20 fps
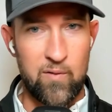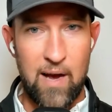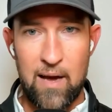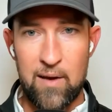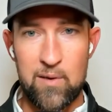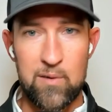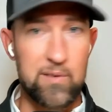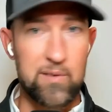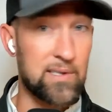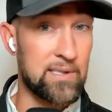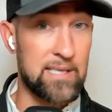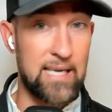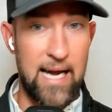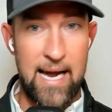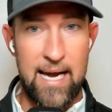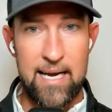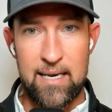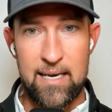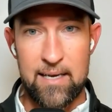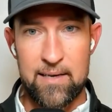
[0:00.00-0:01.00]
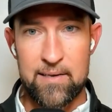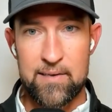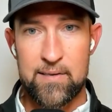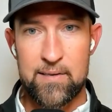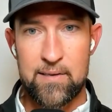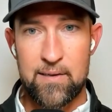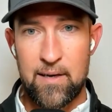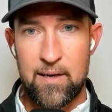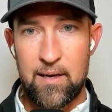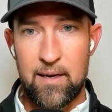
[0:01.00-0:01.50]
values is
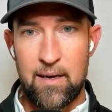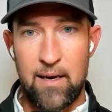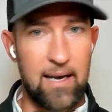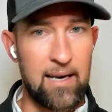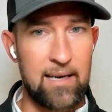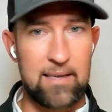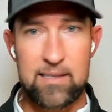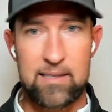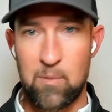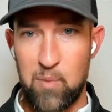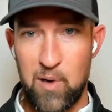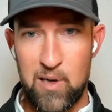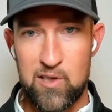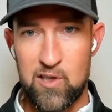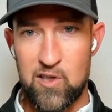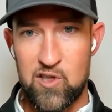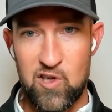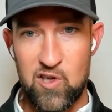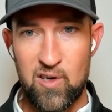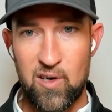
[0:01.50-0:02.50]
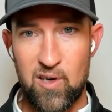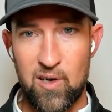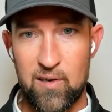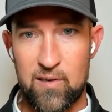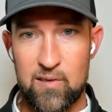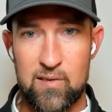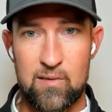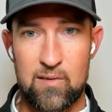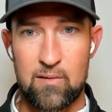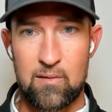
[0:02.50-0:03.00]
kindness and it's a bunch of
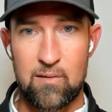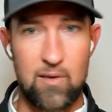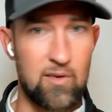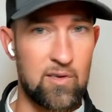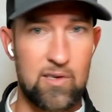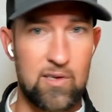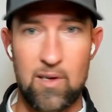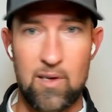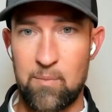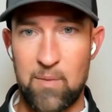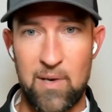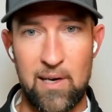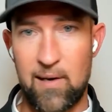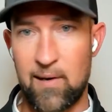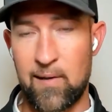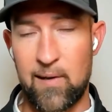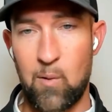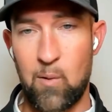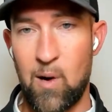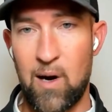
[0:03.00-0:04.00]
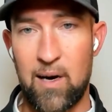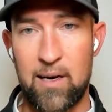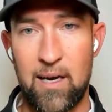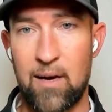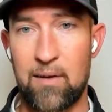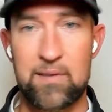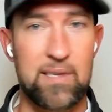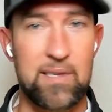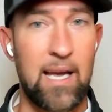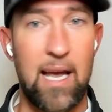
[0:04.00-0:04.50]
jerks, you should immediately walk
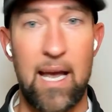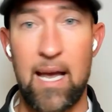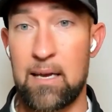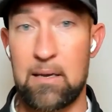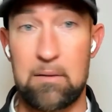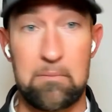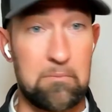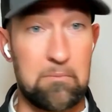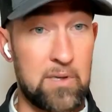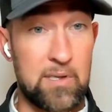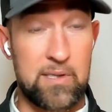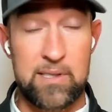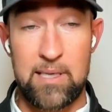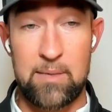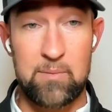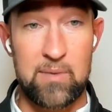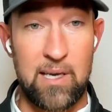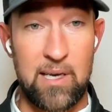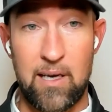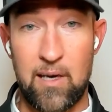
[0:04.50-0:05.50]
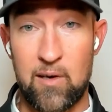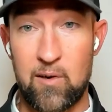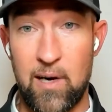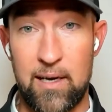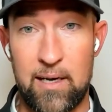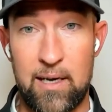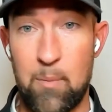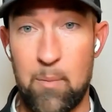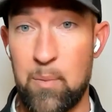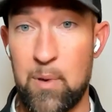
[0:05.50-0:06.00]
out and say, hey, this seems like a
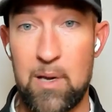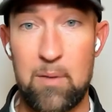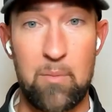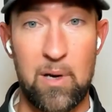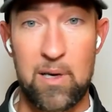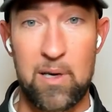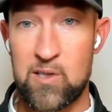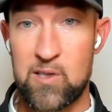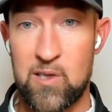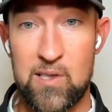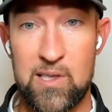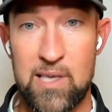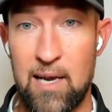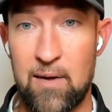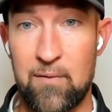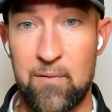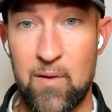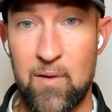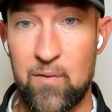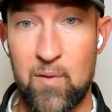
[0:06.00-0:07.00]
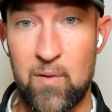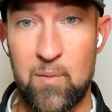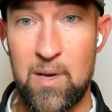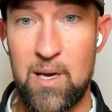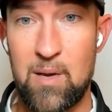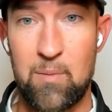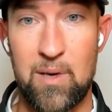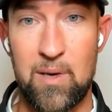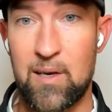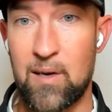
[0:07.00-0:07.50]
great company, but it's just not a fit for
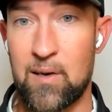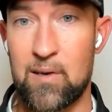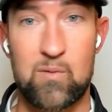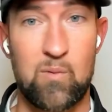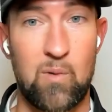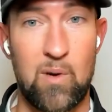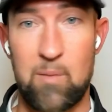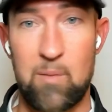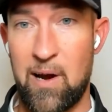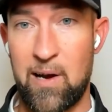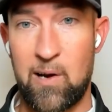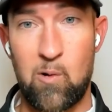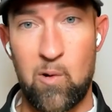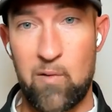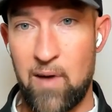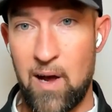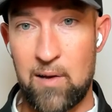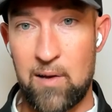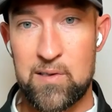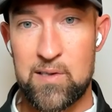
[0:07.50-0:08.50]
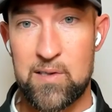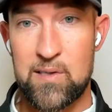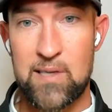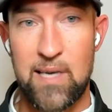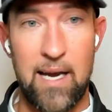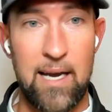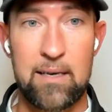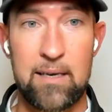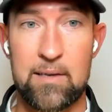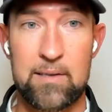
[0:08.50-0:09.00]
me because one of my core values is
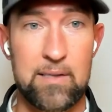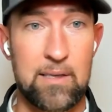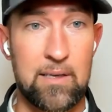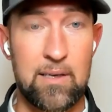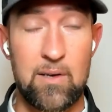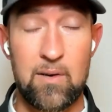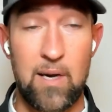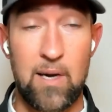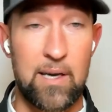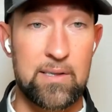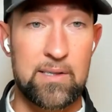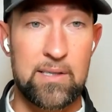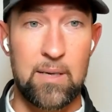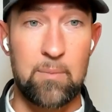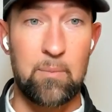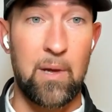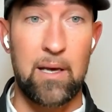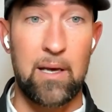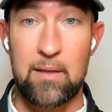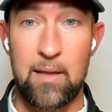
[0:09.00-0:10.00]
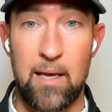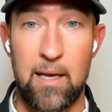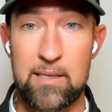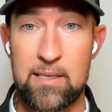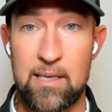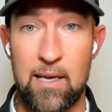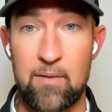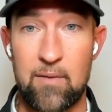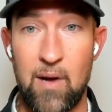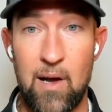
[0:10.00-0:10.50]
kindness. And you guys seem like that's
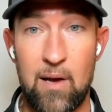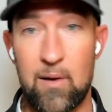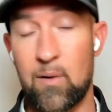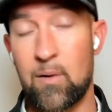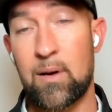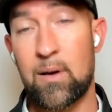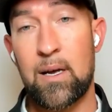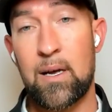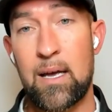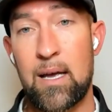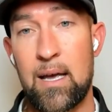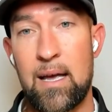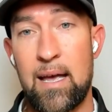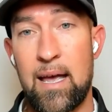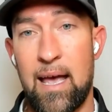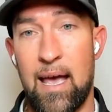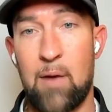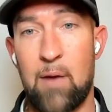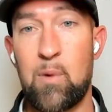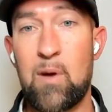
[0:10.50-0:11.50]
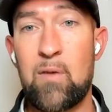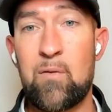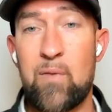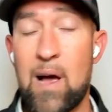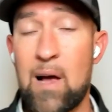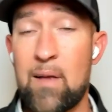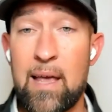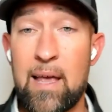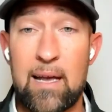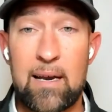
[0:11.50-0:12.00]
not a value. And we
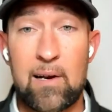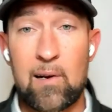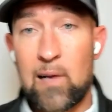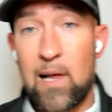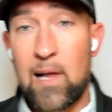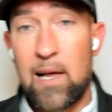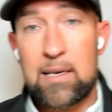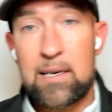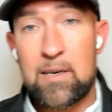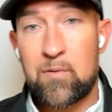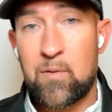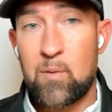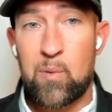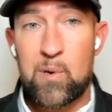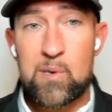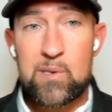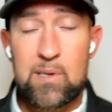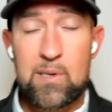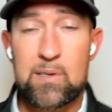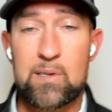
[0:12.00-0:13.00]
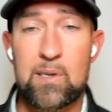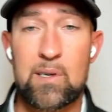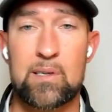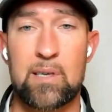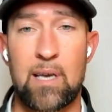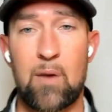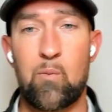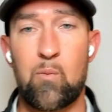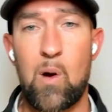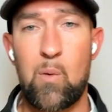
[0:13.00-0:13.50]
found that in a lot of different businesses.
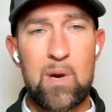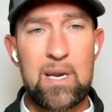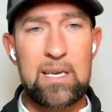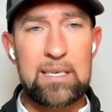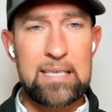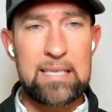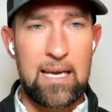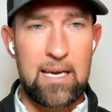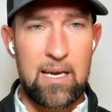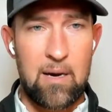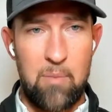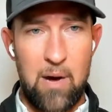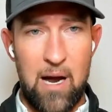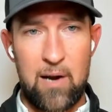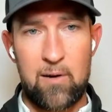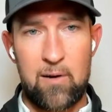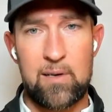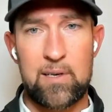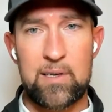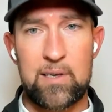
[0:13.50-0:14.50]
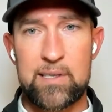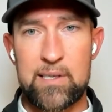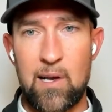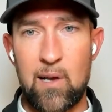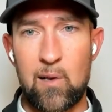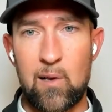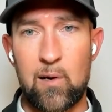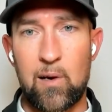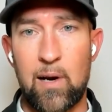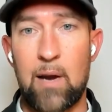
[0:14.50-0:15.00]
And when we take a buyer and a
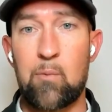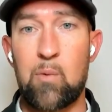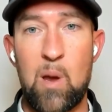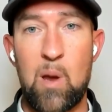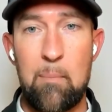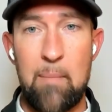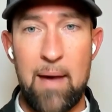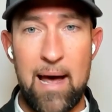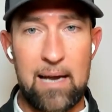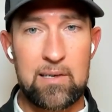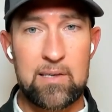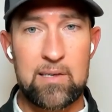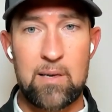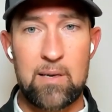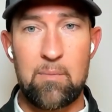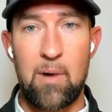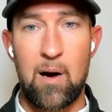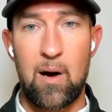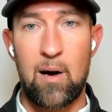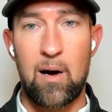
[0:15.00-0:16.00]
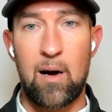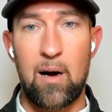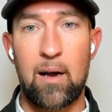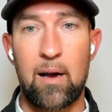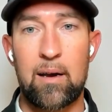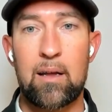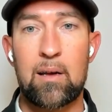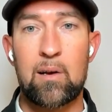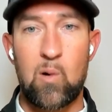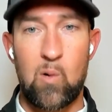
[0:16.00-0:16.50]
seller and we match them
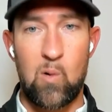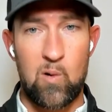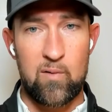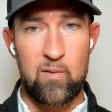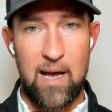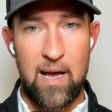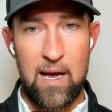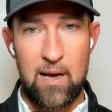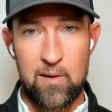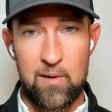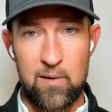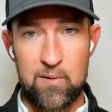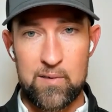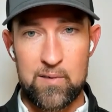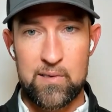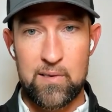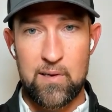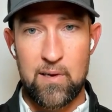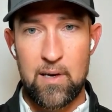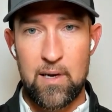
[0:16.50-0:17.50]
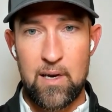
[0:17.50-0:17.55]
on core values,